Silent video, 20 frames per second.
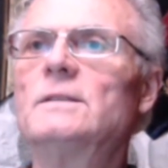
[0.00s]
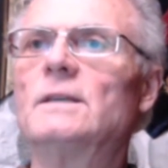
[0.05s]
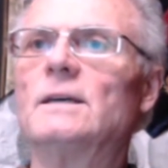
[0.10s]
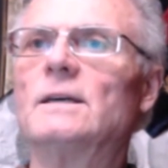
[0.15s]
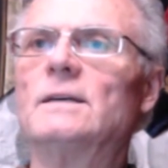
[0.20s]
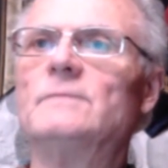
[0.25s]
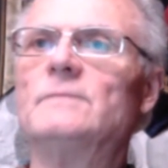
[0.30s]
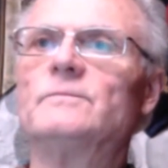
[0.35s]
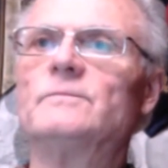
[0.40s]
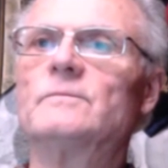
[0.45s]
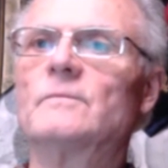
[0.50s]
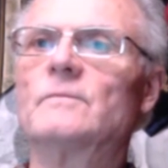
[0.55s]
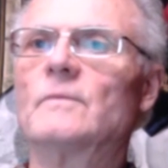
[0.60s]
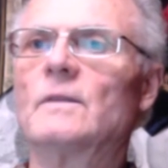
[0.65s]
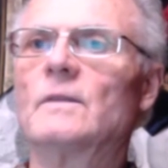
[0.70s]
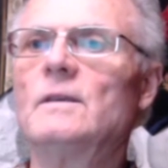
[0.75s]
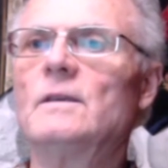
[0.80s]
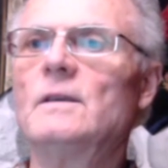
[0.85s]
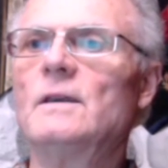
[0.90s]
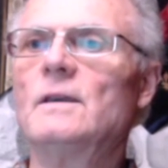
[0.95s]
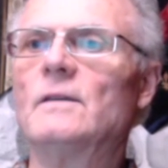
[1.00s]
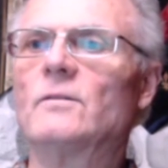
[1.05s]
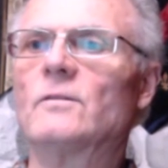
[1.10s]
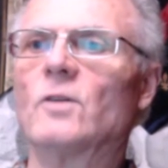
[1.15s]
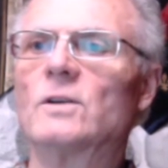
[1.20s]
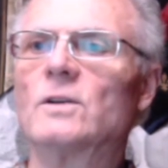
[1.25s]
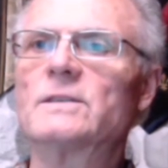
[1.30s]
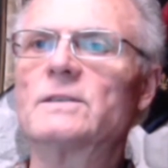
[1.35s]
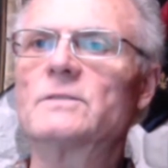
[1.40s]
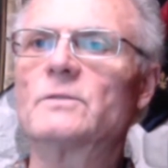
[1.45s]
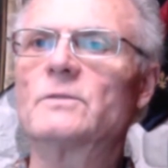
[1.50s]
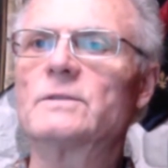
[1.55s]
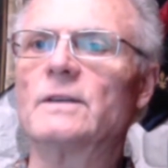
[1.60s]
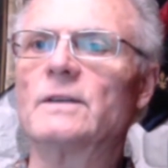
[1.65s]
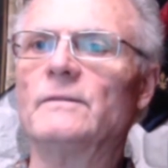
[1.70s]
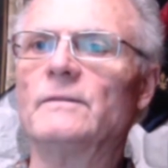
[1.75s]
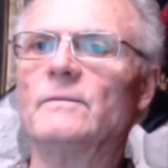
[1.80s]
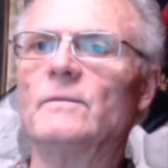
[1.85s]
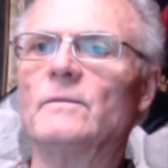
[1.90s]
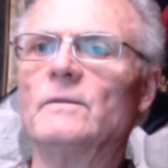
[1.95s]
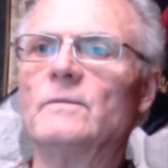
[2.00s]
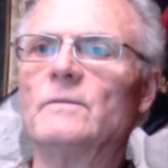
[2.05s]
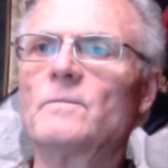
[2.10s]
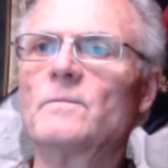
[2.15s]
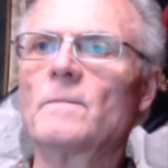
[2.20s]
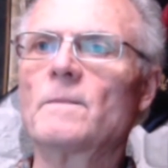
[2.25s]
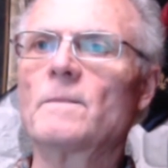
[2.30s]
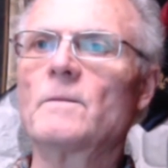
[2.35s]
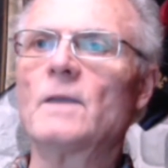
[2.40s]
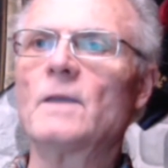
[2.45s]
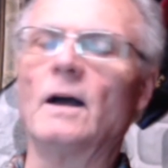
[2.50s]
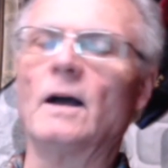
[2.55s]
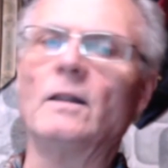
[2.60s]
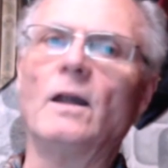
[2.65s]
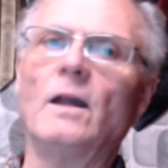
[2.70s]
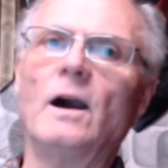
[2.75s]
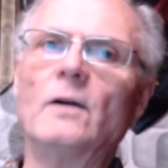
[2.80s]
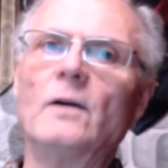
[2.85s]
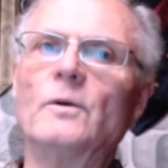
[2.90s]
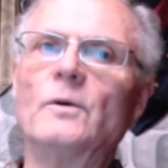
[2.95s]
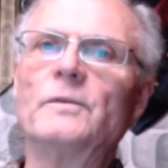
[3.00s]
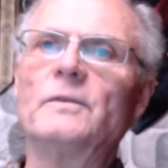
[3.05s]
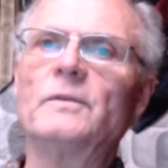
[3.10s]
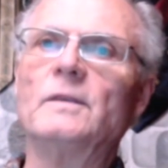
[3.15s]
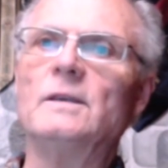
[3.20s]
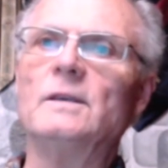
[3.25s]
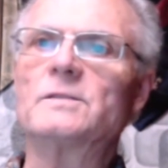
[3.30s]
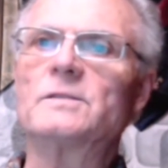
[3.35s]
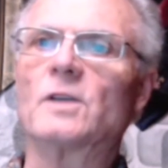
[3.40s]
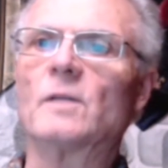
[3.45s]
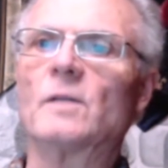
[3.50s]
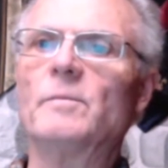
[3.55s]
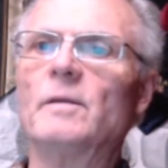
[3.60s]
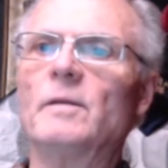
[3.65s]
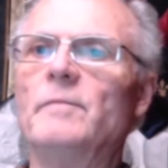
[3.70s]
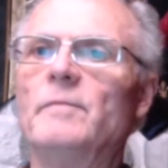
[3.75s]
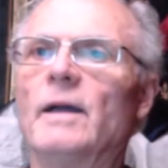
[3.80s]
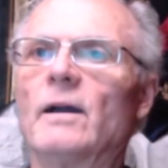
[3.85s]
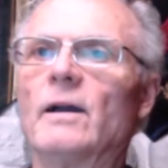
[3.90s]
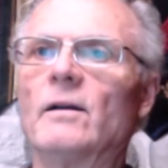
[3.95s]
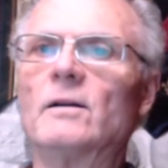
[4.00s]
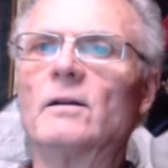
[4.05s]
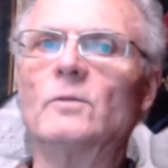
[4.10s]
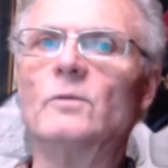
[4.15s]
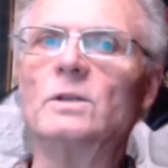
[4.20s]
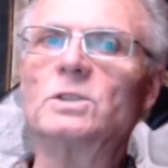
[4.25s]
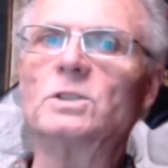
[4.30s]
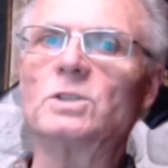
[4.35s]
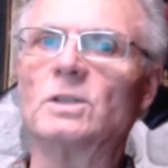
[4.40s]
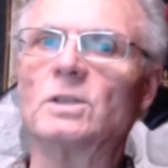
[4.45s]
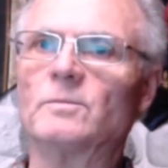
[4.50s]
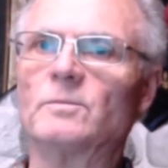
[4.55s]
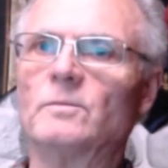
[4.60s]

Of course, this was along with the serpent bearer, which